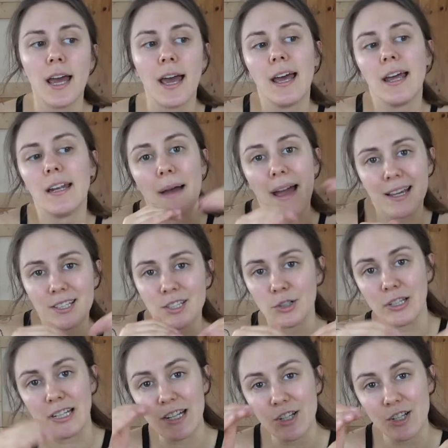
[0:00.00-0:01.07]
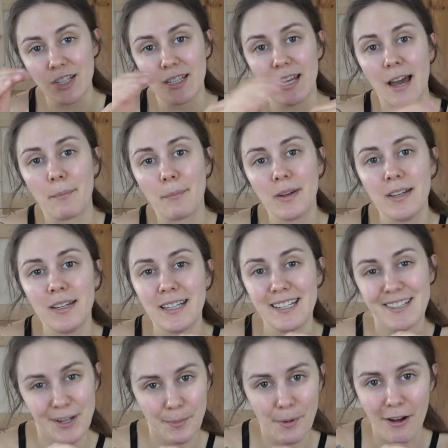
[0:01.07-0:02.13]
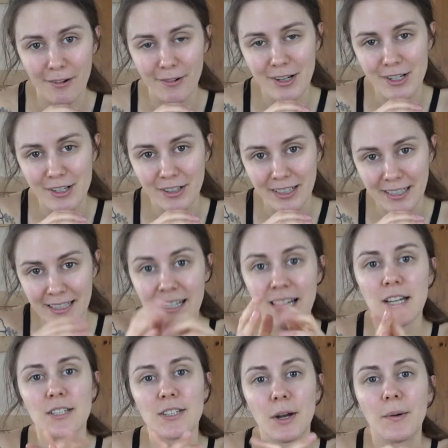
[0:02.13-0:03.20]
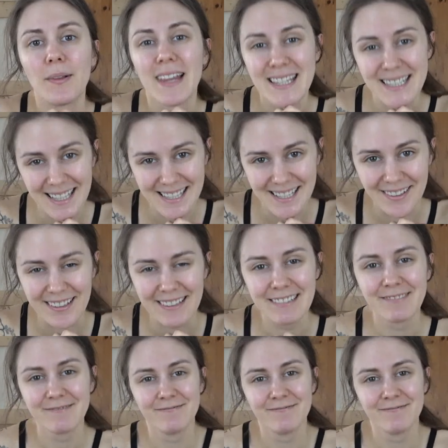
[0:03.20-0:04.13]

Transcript: and master each step in your pottery journey. So, let's get started.